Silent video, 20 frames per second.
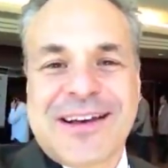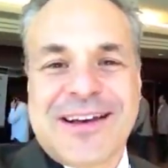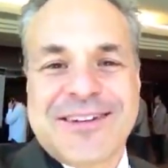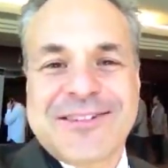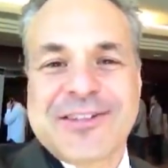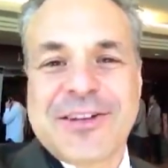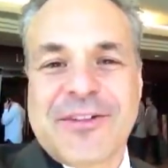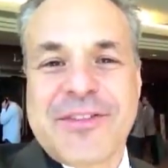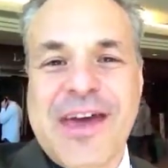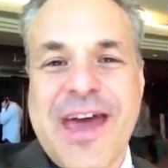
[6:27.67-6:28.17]

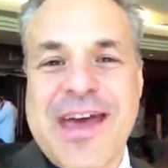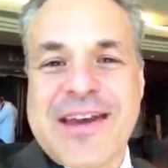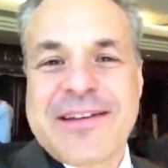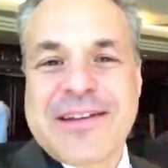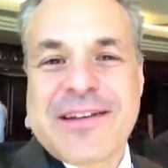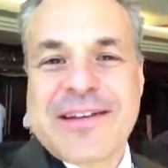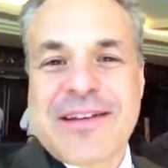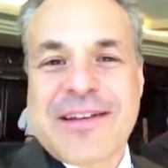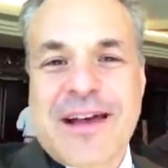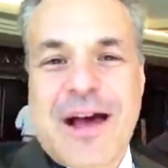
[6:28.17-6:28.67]
Until
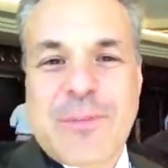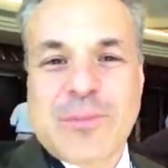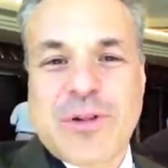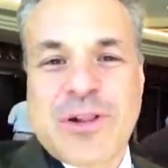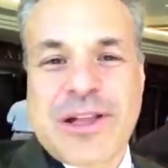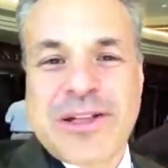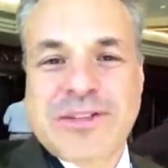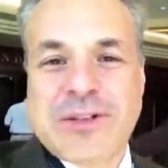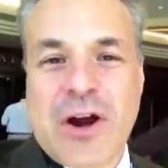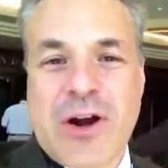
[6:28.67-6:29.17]
then, I'm
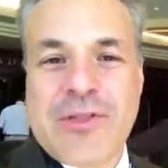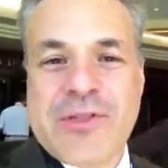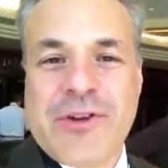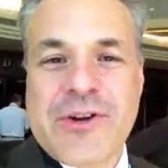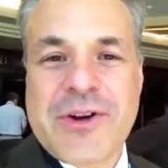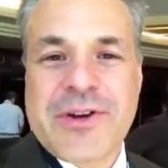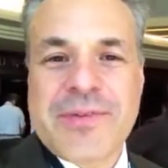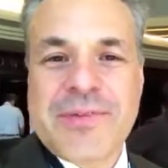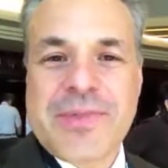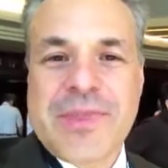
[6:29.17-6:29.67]
Clint
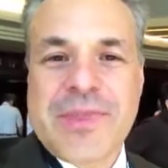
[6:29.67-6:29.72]
Arthur.